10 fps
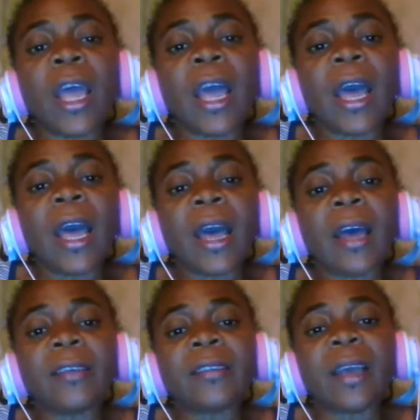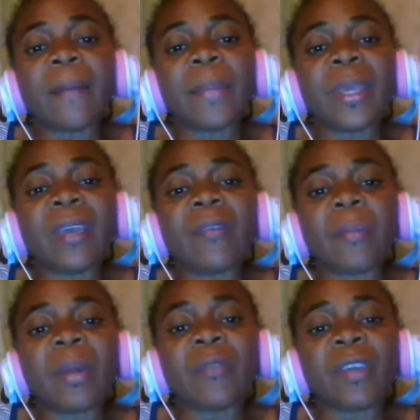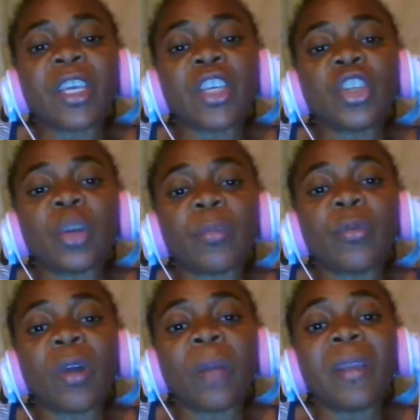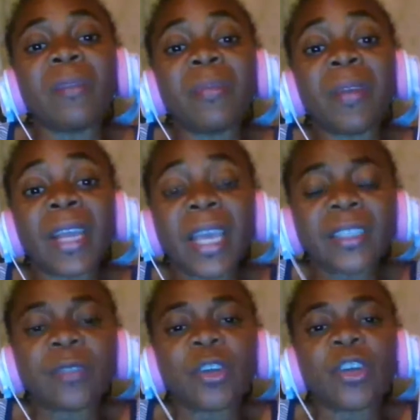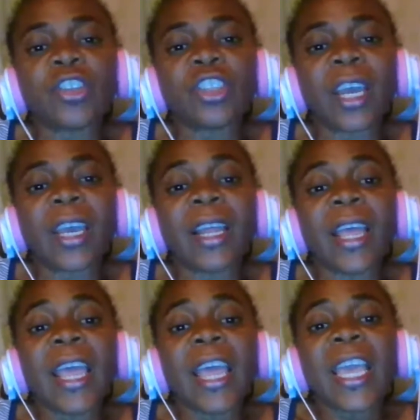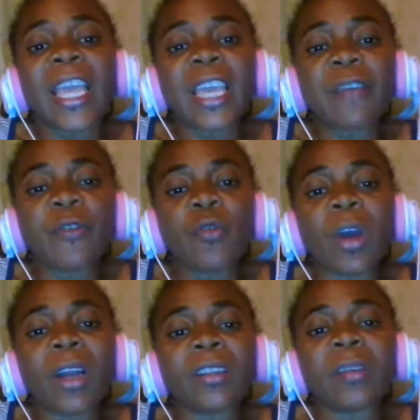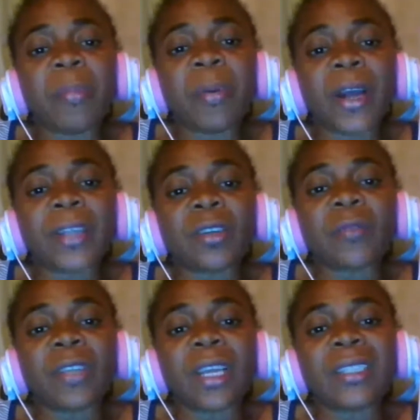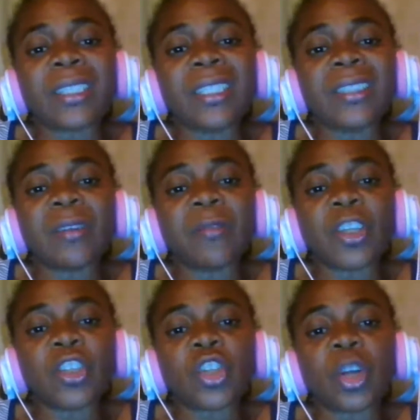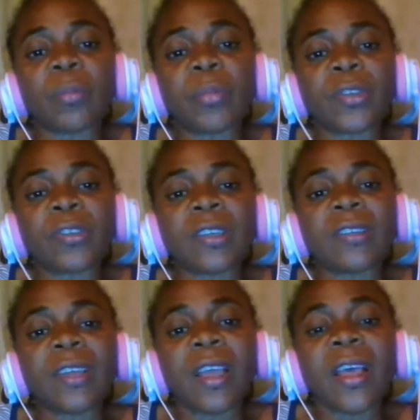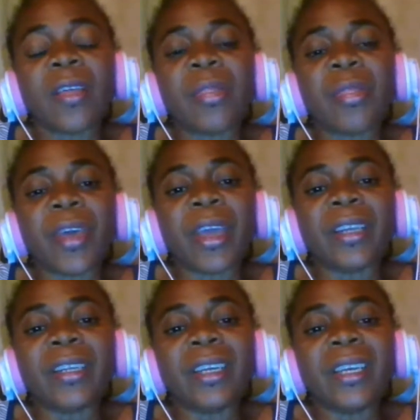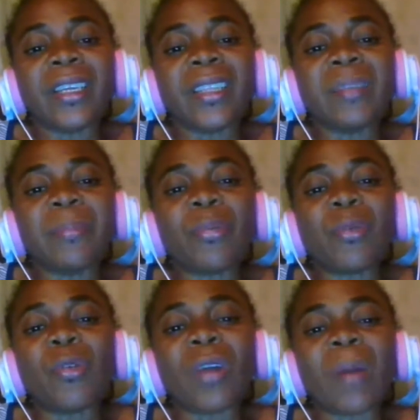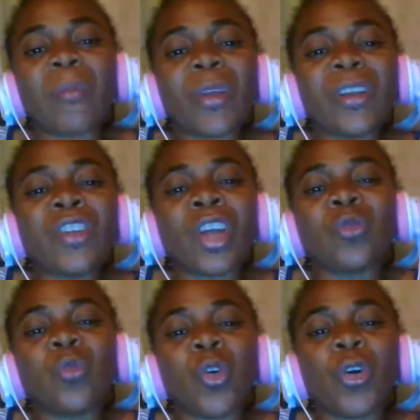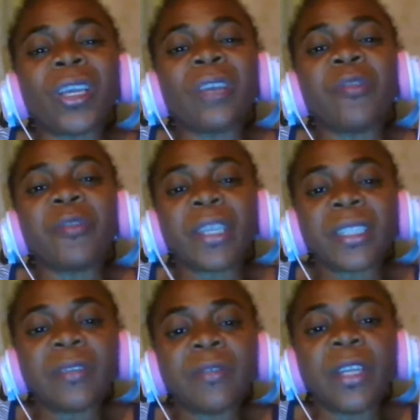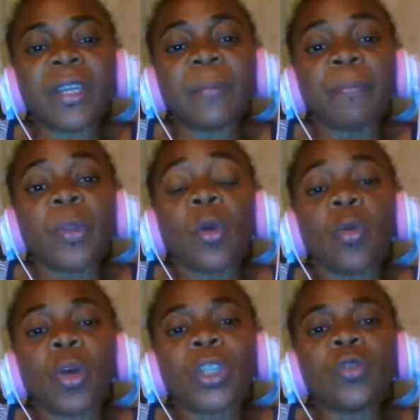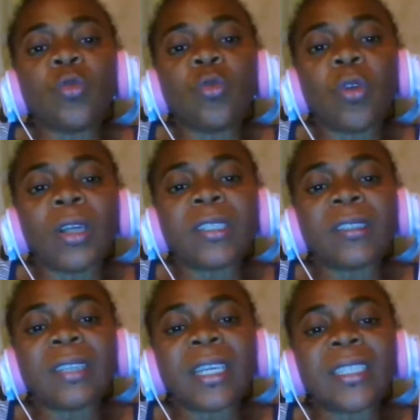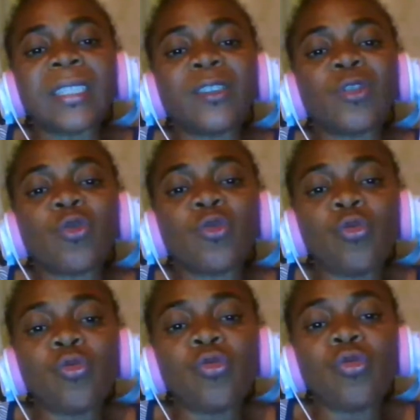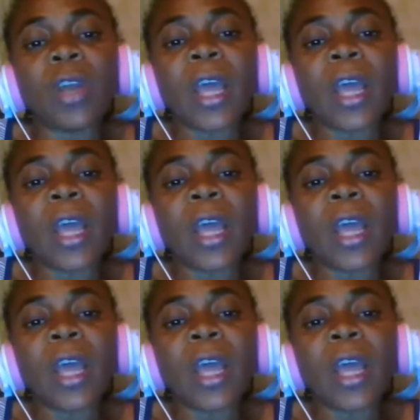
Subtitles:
has a behavior modification program in place for your child, if you are not a part of that intervention process, then the program will not work effectively. What you want is that the school